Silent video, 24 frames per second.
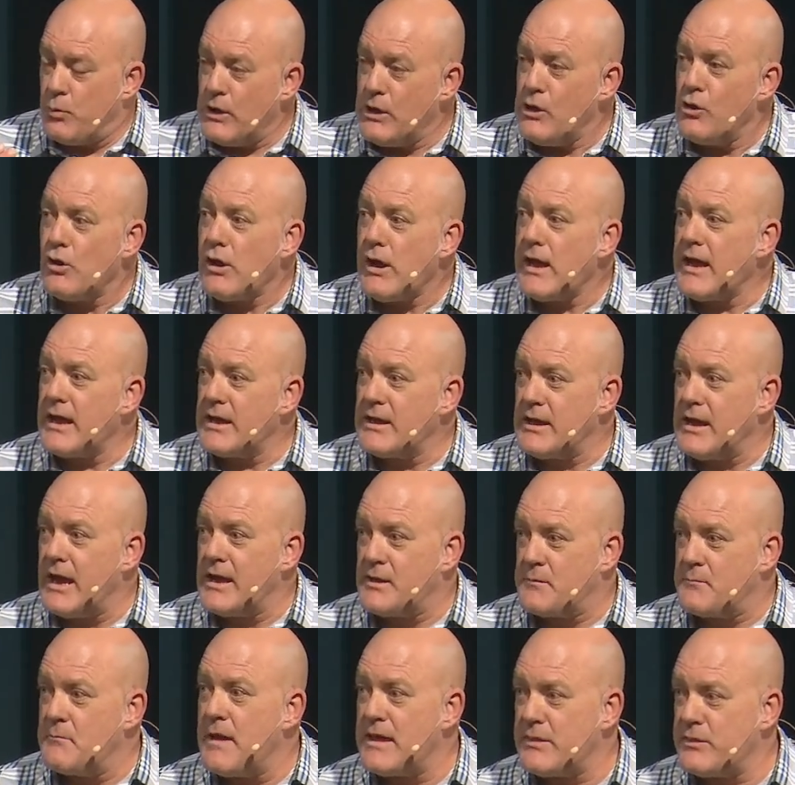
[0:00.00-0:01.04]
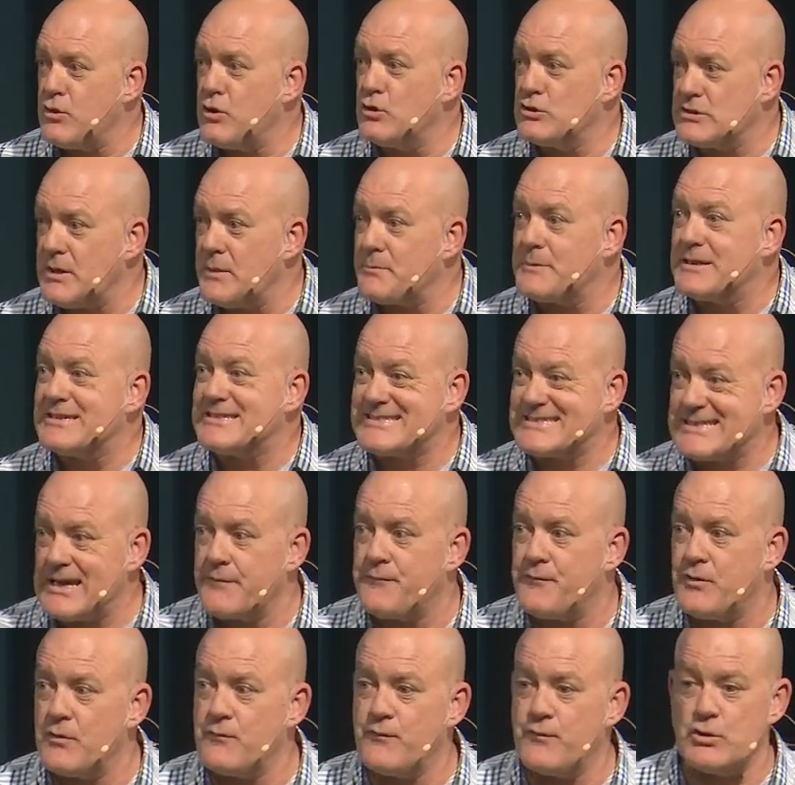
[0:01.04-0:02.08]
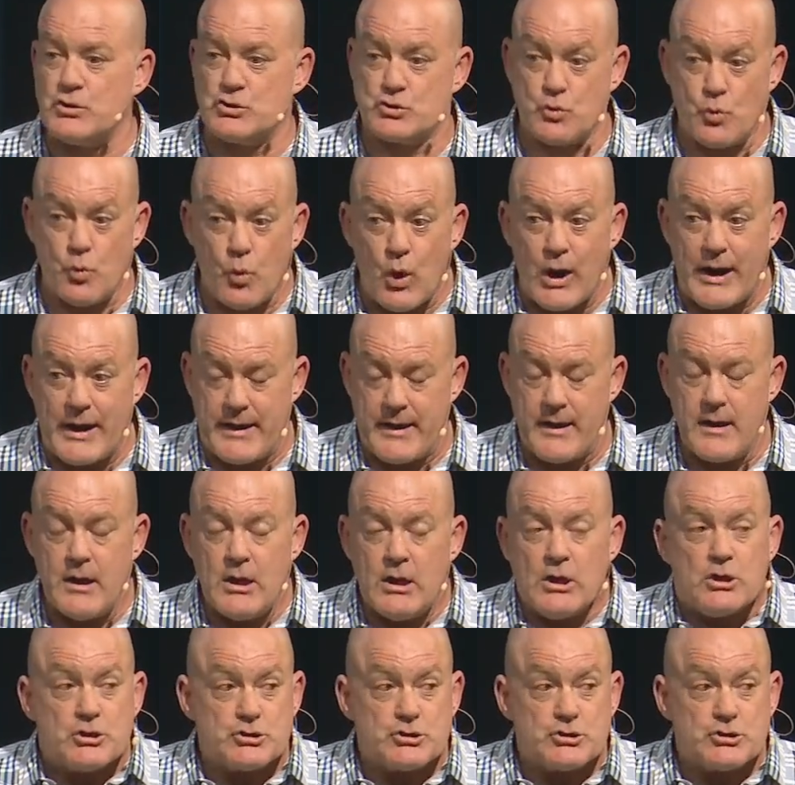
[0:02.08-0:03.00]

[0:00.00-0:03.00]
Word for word: we're looking at, at Matthew chapter 7, verse 1.